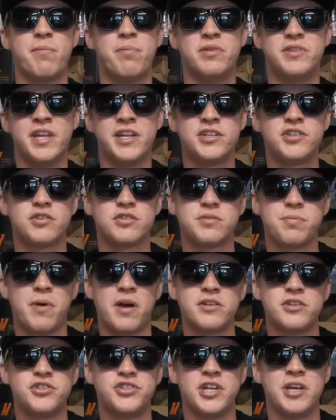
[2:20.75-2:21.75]
potential
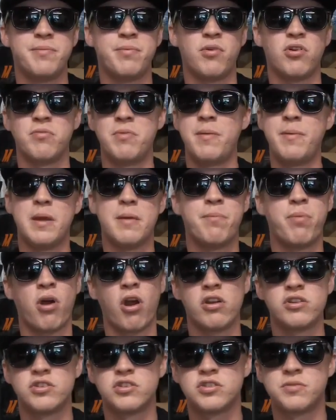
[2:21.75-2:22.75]
sponsorship or maybe a
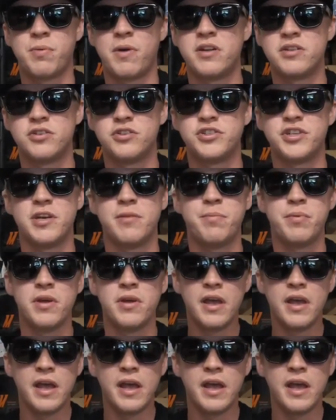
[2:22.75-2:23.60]
partial sponsorship.